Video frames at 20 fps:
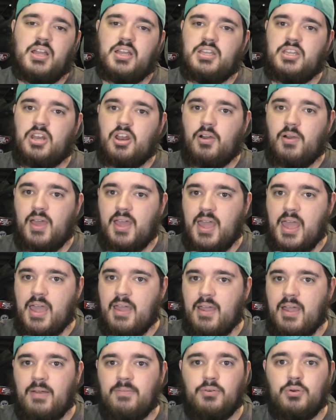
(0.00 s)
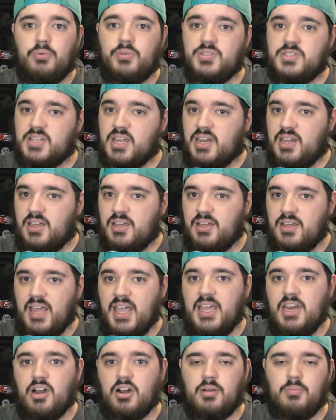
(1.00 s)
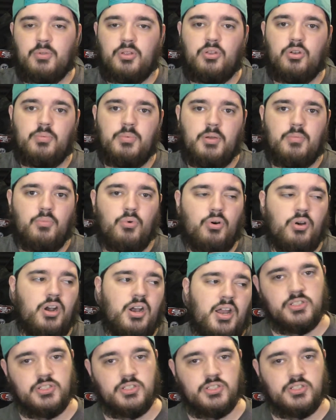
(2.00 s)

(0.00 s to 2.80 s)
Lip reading: everyone's going to hate on him a little bit more.